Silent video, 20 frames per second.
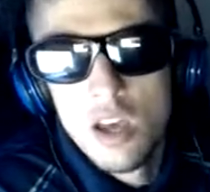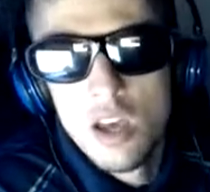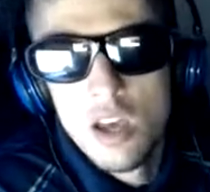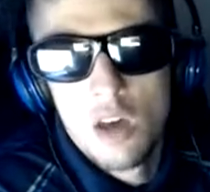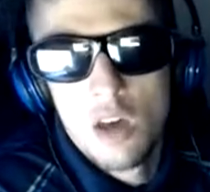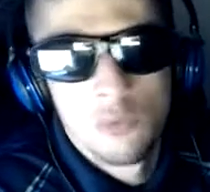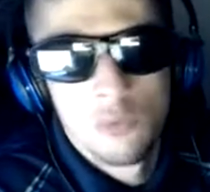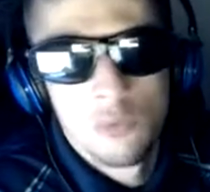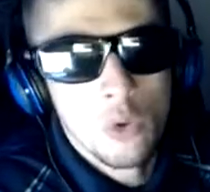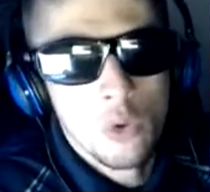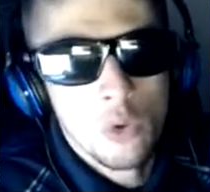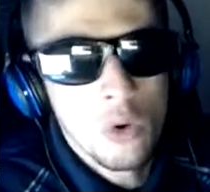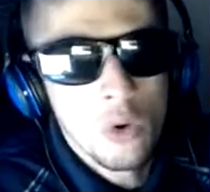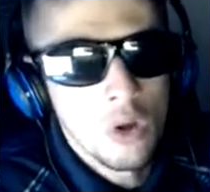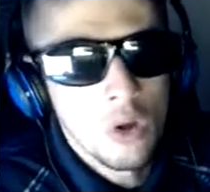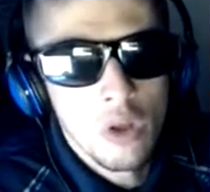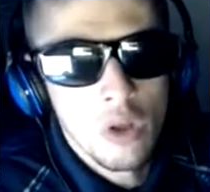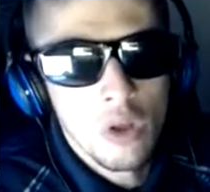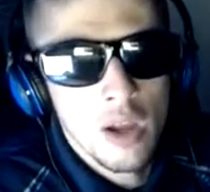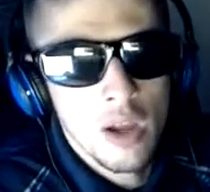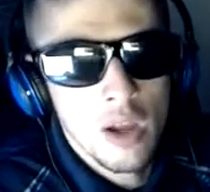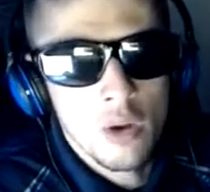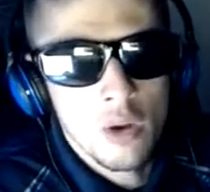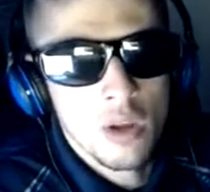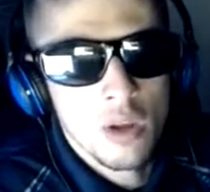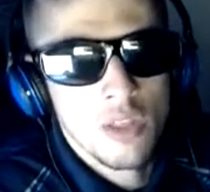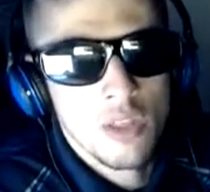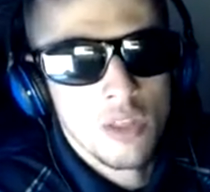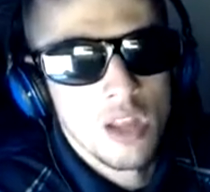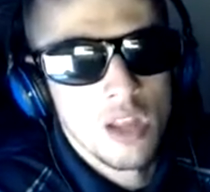a rural
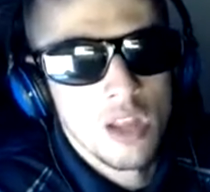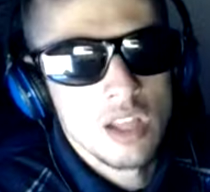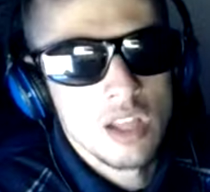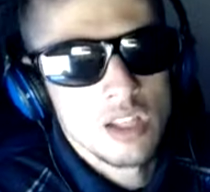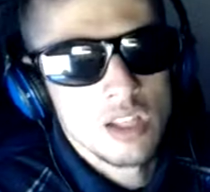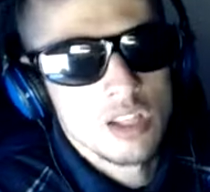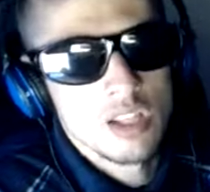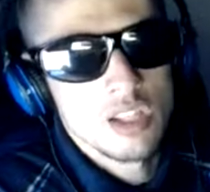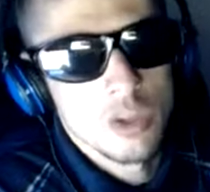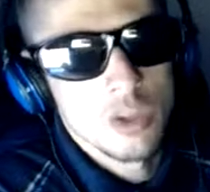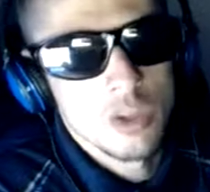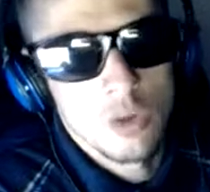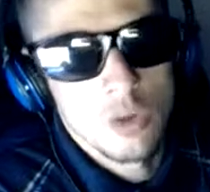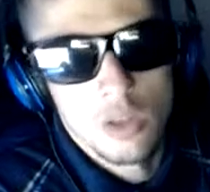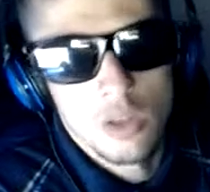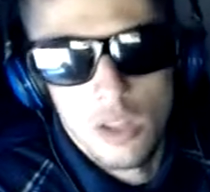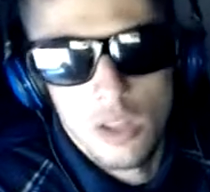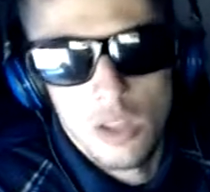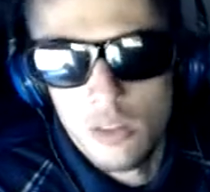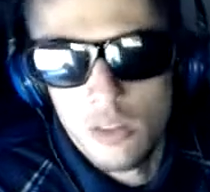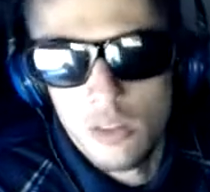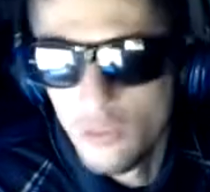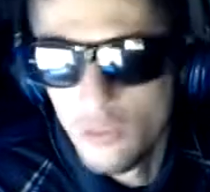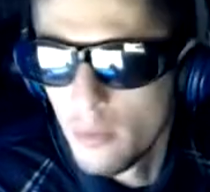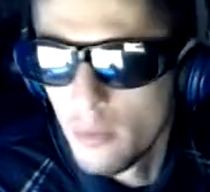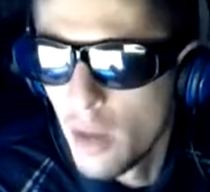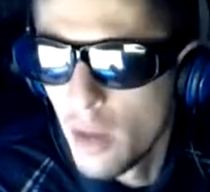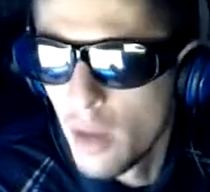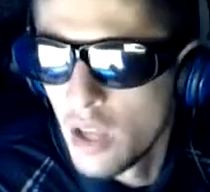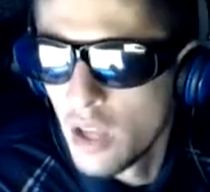area that isn't so collectively
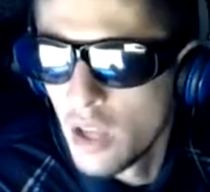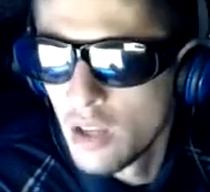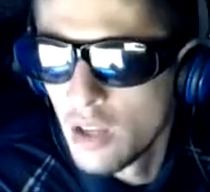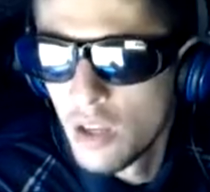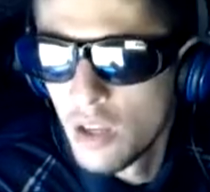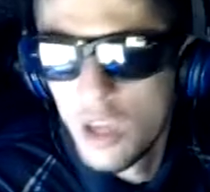minded,